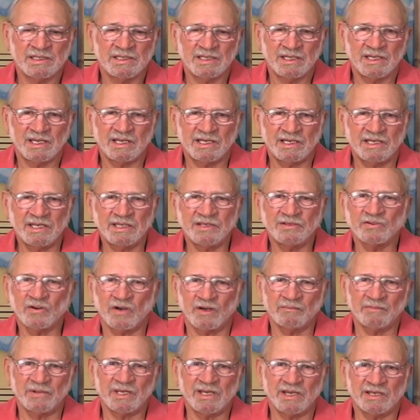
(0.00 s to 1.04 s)
and he
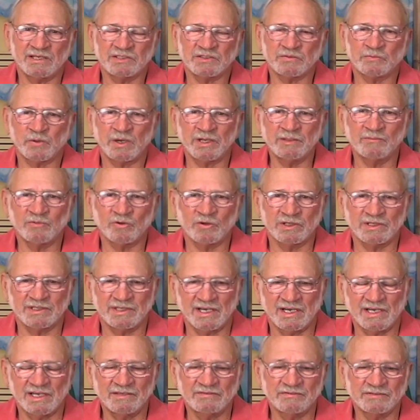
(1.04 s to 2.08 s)
taught me how to springboard
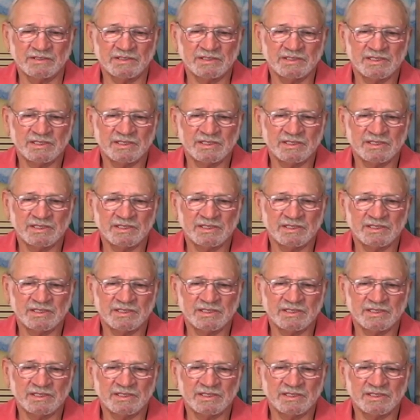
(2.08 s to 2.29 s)
dive.